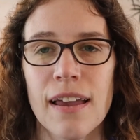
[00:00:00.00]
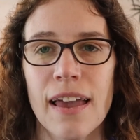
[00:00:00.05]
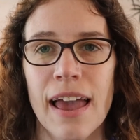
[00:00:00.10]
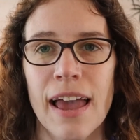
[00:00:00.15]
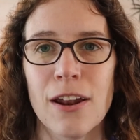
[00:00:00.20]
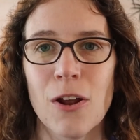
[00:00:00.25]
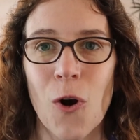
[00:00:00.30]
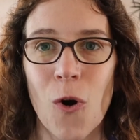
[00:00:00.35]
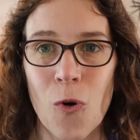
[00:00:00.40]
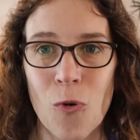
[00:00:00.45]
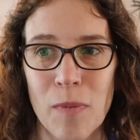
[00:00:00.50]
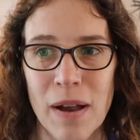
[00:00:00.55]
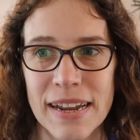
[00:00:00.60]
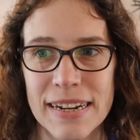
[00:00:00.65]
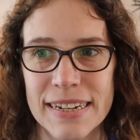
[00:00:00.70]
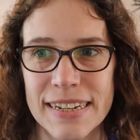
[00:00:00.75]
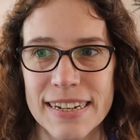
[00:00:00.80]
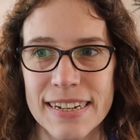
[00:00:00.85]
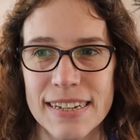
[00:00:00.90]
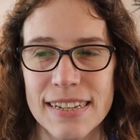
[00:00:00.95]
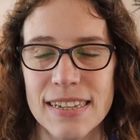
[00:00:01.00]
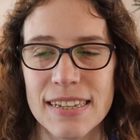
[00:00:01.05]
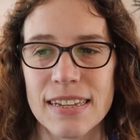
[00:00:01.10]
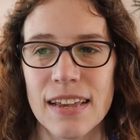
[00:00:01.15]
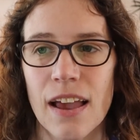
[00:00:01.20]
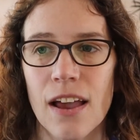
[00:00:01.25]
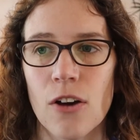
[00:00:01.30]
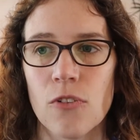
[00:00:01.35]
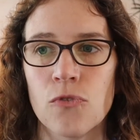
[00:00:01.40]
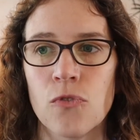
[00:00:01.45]
and home ideas
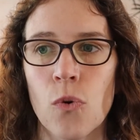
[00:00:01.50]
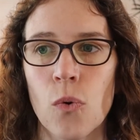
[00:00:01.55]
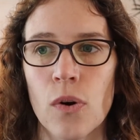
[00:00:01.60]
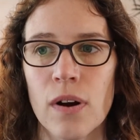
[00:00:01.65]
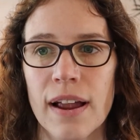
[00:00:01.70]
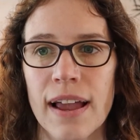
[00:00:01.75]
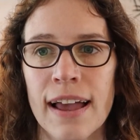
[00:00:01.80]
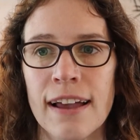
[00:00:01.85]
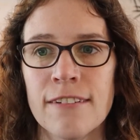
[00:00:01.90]
for